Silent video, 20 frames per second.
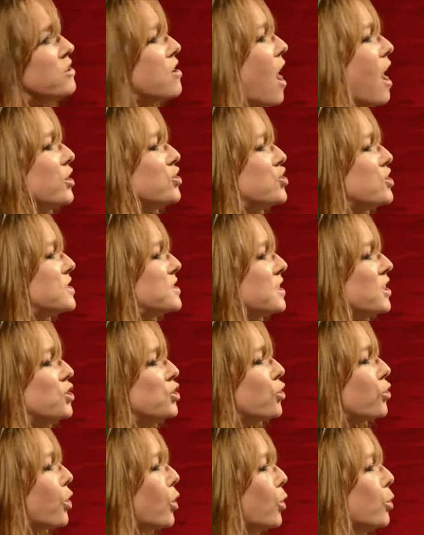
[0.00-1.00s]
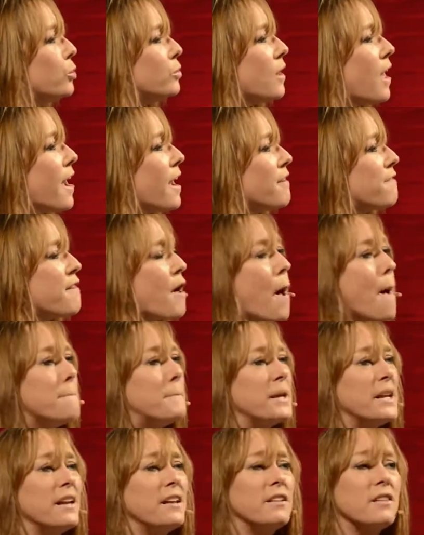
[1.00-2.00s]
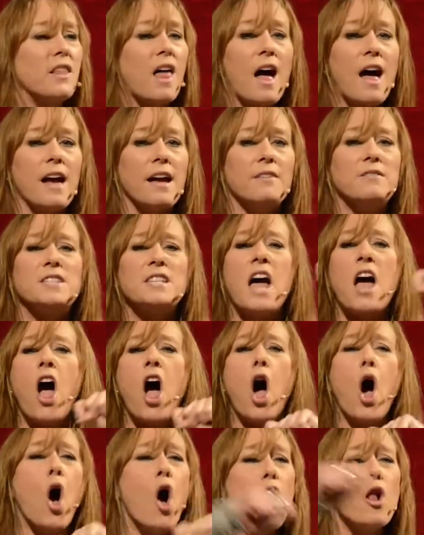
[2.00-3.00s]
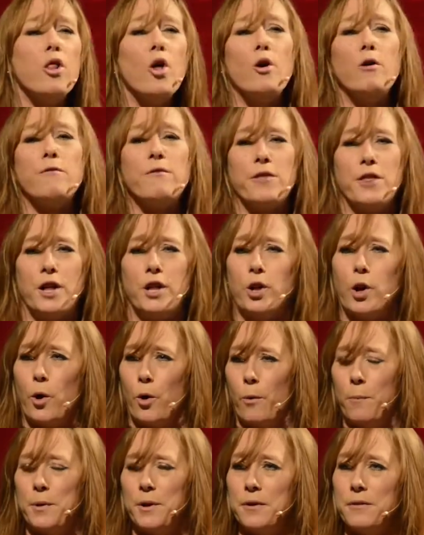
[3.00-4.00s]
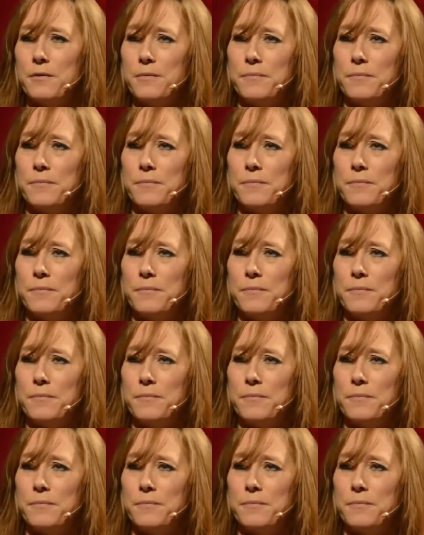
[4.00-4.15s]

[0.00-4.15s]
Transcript: not just in your own life, but in lives all over the globe.